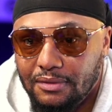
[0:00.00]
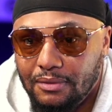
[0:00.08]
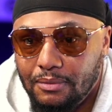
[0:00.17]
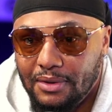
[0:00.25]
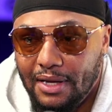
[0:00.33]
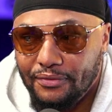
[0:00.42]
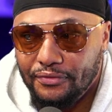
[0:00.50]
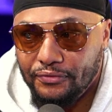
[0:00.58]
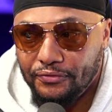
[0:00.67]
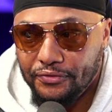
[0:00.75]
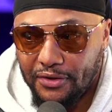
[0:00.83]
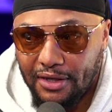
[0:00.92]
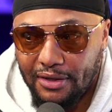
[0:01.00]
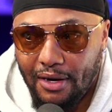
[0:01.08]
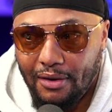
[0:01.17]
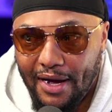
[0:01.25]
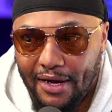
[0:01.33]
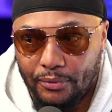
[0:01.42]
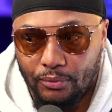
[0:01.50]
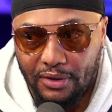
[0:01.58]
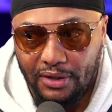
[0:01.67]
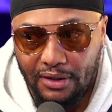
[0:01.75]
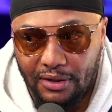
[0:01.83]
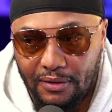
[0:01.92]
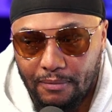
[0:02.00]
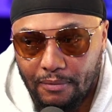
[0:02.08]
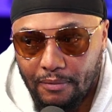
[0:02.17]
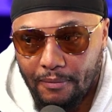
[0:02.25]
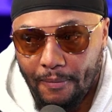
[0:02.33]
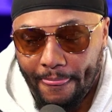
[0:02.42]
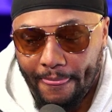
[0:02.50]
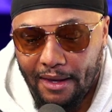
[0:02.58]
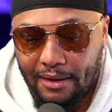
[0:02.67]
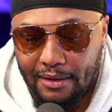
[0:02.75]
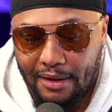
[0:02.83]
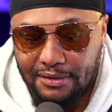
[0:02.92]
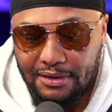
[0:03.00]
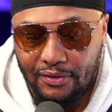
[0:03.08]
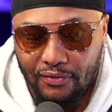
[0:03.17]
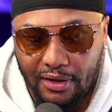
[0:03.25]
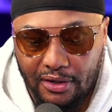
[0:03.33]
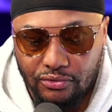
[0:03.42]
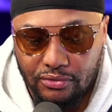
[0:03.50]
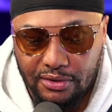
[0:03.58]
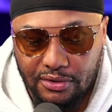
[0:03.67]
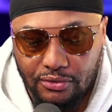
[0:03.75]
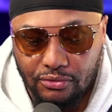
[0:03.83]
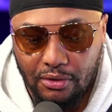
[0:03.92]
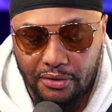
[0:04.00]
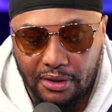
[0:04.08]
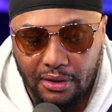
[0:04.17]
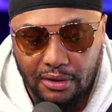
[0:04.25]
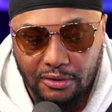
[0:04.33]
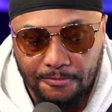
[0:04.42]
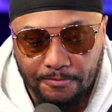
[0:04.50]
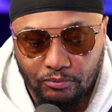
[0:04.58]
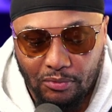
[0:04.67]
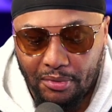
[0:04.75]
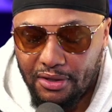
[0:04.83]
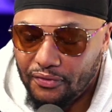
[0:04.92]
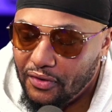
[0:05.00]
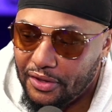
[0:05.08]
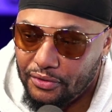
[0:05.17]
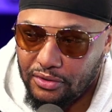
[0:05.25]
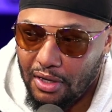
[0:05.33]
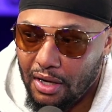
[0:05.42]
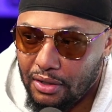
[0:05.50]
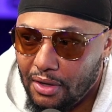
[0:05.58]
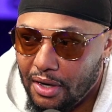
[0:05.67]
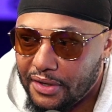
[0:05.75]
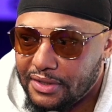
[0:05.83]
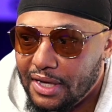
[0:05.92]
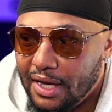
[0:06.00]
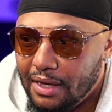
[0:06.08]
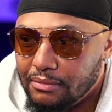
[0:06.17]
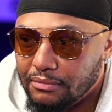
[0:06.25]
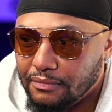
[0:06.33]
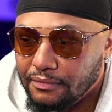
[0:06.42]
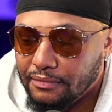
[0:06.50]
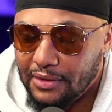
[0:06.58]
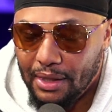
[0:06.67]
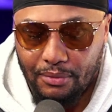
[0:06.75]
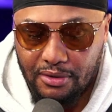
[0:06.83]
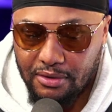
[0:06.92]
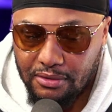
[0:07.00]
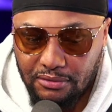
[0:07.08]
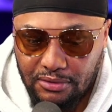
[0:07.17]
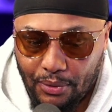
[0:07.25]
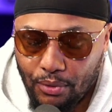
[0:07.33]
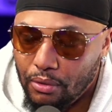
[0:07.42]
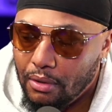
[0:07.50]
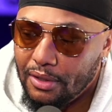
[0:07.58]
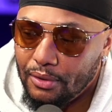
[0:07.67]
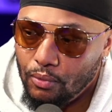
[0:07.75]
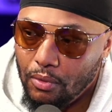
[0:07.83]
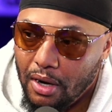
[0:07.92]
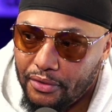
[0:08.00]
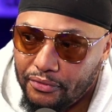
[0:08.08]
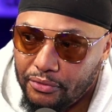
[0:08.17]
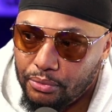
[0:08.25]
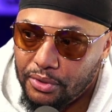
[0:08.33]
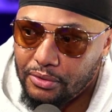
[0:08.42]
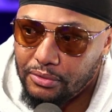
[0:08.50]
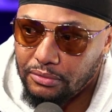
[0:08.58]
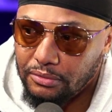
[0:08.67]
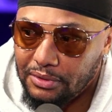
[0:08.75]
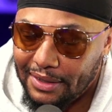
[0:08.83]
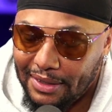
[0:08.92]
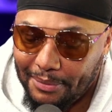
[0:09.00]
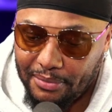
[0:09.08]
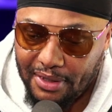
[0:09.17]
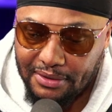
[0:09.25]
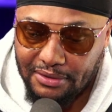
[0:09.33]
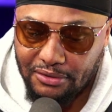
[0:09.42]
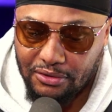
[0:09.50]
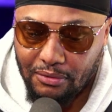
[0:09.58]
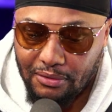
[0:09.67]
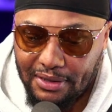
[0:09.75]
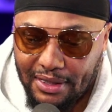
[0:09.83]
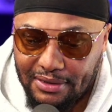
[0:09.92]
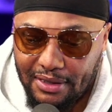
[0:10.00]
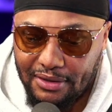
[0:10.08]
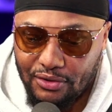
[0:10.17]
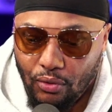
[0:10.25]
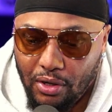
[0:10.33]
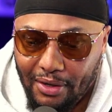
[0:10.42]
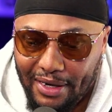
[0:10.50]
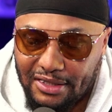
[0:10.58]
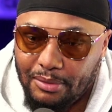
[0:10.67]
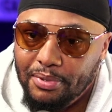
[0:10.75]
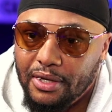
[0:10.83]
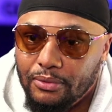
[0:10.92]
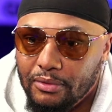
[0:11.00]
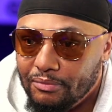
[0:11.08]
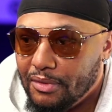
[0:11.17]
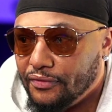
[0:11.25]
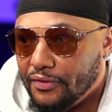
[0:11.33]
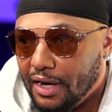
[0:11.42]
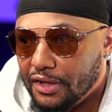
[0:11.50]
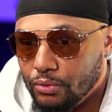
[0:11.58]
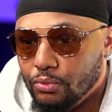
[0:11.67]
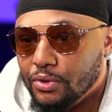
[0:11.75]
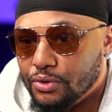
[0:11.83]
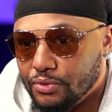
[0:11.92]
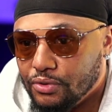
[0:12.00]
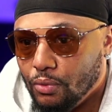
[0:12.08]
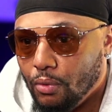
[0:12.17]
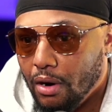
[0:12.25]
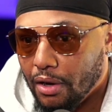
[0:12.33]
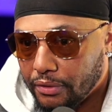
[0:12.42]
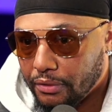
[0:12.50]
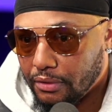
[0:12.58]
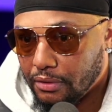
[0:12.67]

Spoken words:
When I figured out how to read, and I'll tell you a very interesting story. My mother and father used to argue all the time. They were oil and water for real. And I think the oil got the better of my father, which was the water.